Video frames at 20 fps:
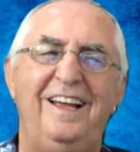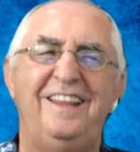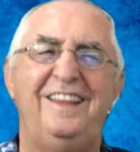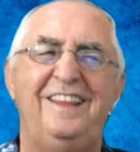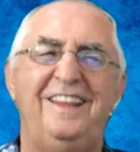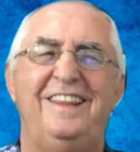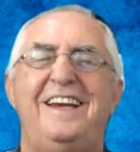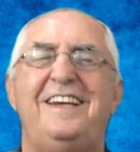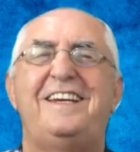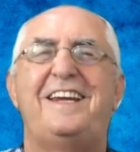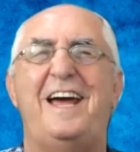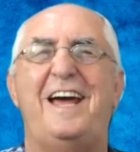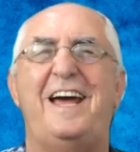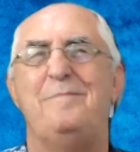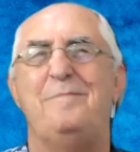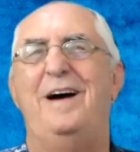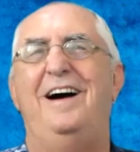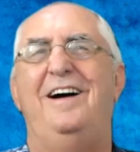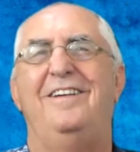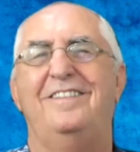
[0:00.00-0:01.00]
That
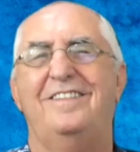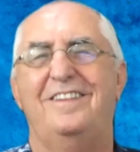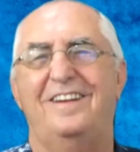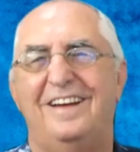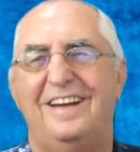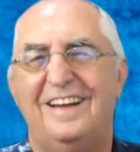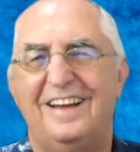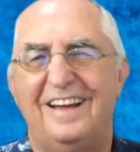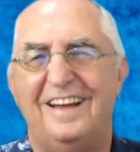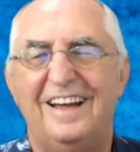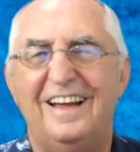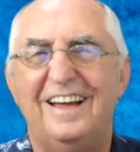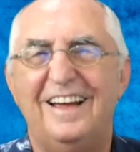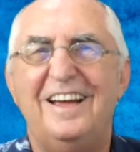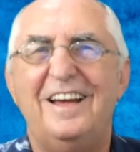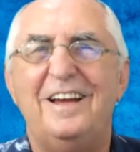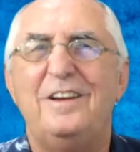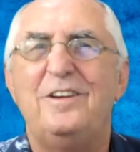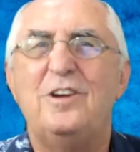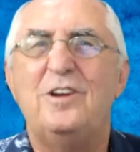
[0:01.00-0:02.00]
came out.
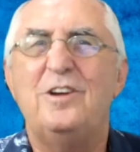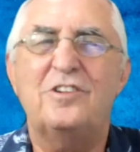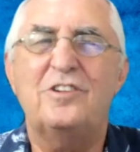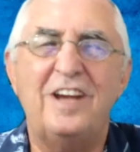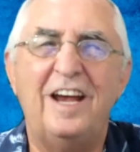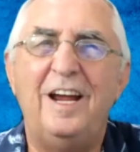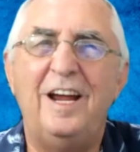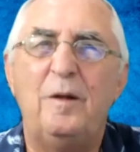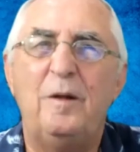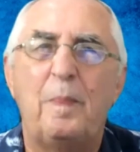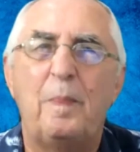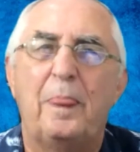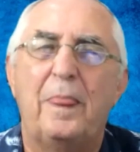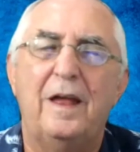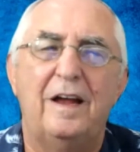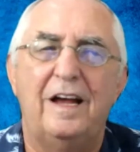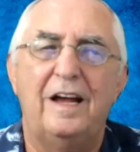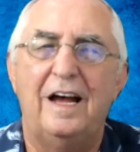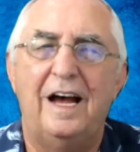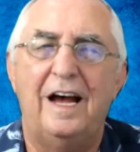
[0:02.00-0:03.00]
Just say,
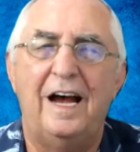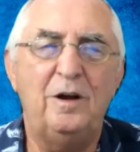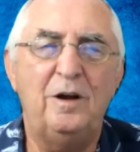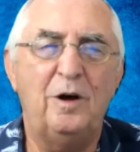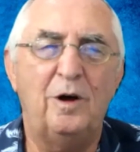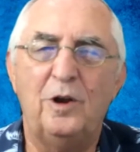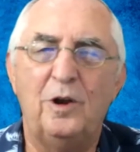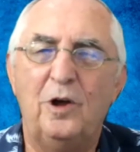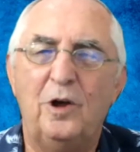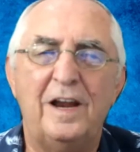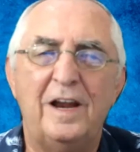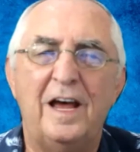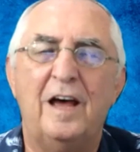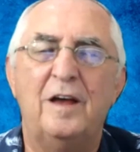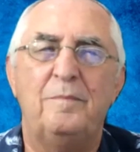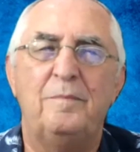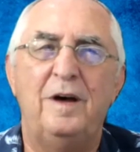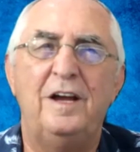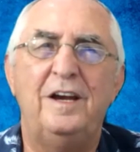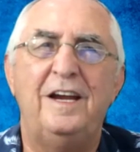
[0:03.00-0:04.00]
I don't loan
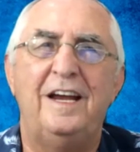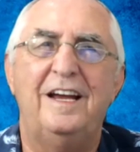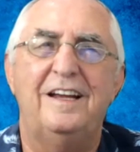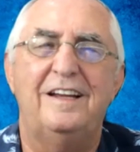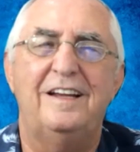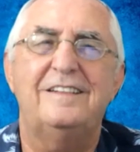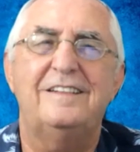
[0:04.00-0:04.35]
out money.